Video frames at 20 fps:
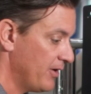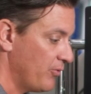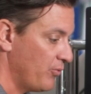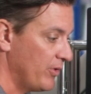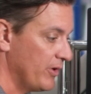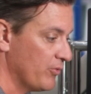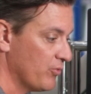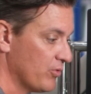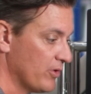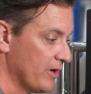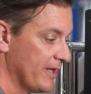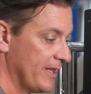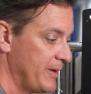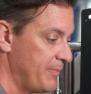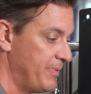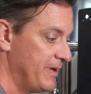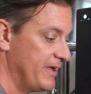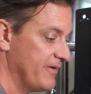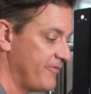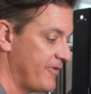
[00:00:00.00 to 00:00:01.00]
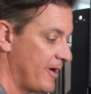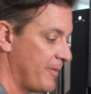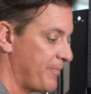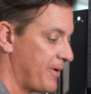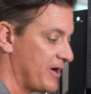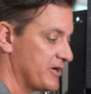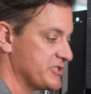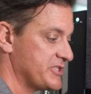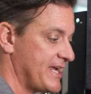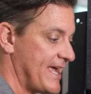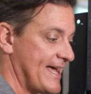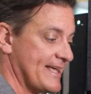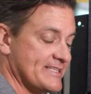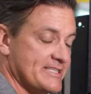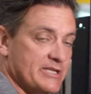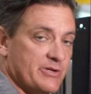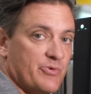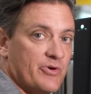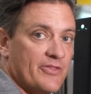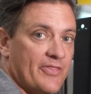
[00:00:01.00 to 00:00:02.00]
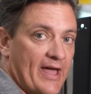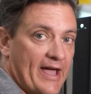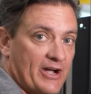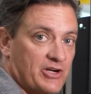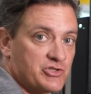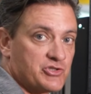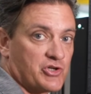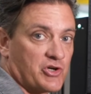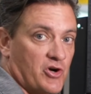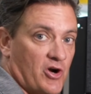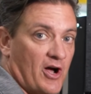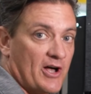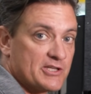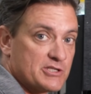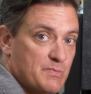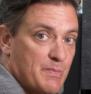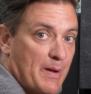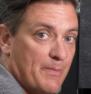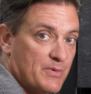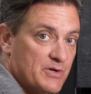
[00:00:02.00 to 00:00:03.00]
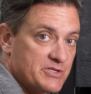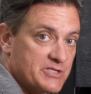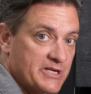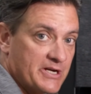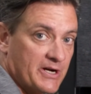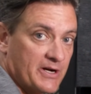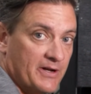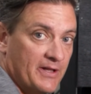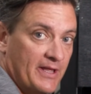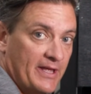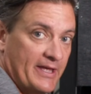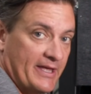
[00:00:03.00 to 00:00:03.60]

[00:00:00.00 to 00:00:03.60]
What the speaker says: We really beef up our chassis with extra cross members here.